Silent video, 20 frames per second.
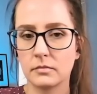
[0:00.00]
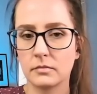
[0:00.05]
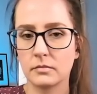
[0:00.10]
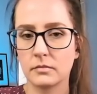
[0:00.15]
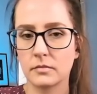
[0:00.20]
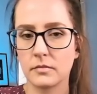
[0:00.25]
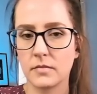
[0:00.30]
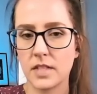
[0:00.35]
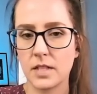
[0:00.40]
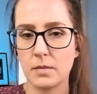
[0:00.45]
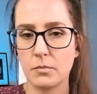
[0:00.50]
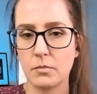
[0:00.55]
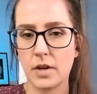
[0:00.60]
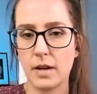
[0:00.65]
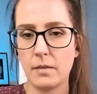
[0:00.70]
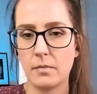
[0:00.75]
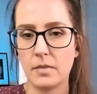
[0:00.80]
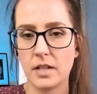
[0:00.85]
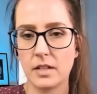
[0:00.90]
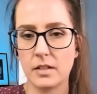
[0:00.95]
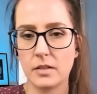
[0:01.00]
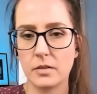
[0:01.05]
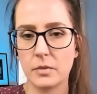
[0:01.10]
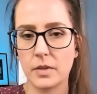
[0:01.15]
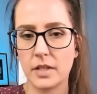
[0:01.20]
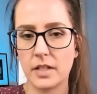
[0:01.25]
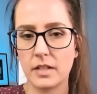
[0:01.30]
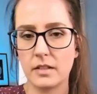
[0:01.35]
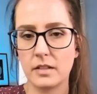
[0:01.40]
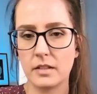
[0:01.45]
He's bribing his way
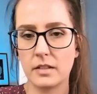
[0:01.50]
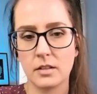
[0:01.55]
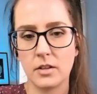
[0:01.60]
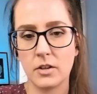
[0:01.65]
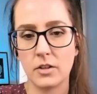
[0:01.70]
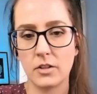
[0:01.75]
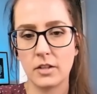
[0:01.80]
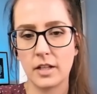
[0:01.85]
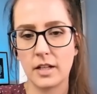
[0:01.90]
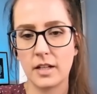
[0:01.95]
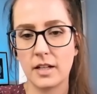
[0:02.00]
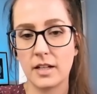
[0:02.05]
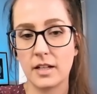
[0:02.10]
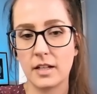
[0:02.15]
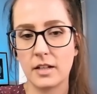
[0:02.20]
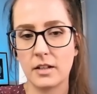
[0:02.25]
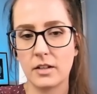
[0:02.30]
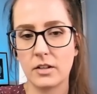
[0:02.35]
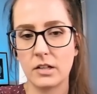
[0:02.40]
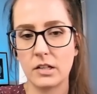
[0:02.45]
in, or like getting a good